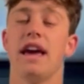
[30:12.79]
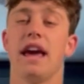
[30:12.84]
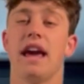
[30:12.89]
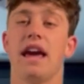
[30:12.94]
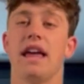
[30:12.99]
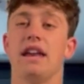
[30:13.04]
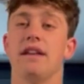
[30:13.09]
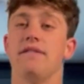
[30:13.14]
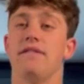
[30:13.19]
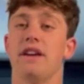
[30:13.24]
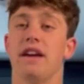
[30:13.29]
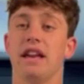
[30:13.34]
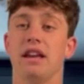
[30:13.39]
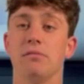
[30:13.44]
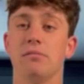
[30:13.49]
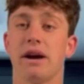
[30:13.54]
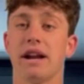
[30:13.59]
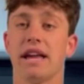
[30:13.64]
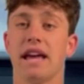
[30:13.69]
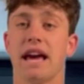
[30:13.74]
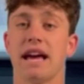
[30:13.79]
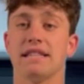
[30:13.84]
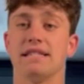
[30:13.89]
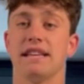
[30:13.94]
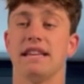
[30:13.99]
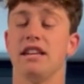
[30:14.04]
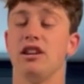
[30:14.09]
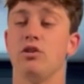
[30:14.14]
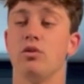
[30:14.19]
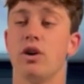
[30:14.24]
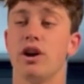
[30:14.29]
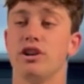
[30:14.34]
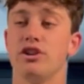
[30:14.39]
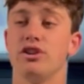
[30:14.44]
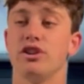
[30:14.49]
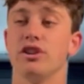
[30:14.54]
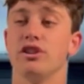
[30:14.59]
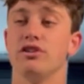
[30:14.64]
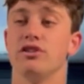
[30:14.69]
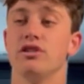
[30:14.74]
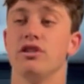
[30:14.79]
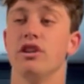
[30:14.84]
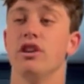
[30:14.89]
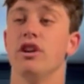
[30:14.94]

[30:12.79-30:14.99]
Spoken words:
And if anybody has any questions,